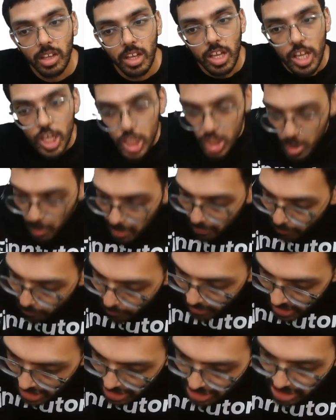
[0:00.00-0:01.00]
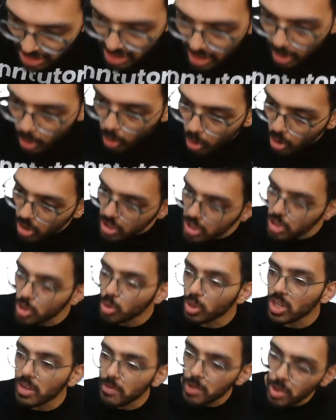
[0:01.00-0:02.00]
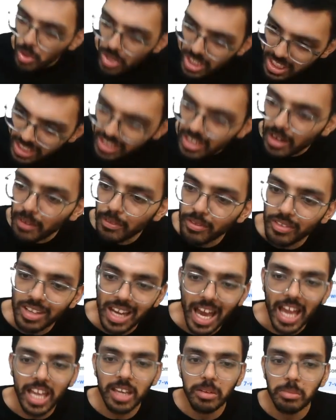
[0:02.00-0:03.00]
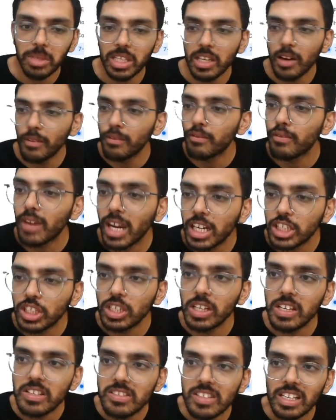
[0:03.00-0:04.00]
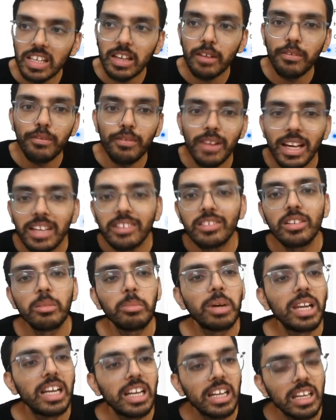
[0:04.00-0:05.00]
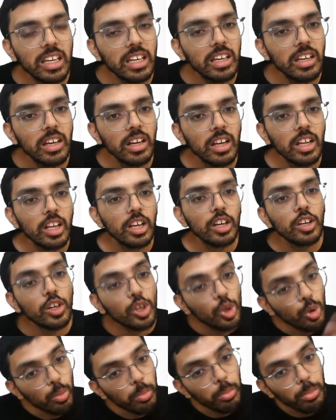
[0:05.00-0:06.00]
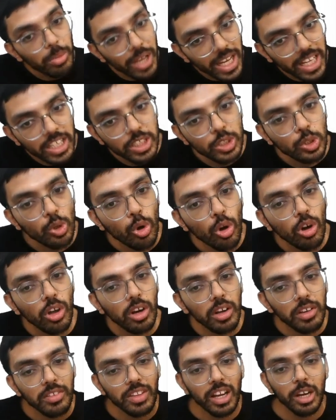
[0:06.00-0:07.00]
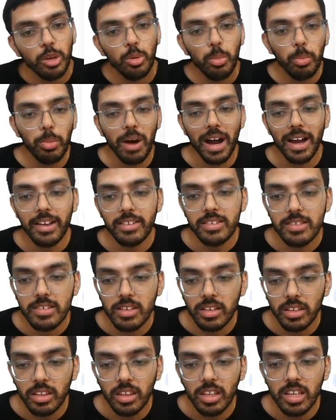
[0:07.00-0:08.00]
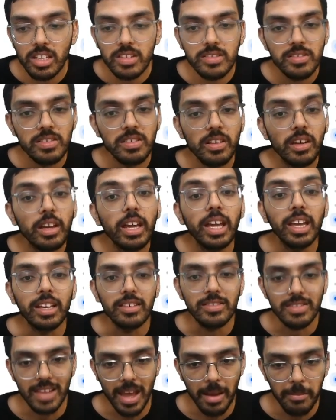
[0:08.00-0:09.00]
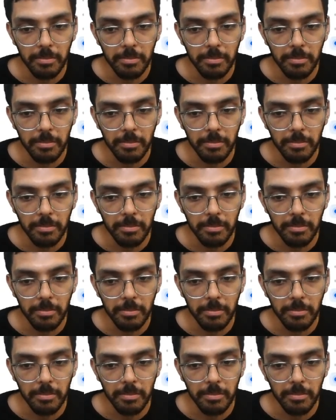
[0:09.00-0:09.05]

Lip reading: So we finished the course to give you enough time, enough freshness, enough flexibility to make sure that you pass this exam.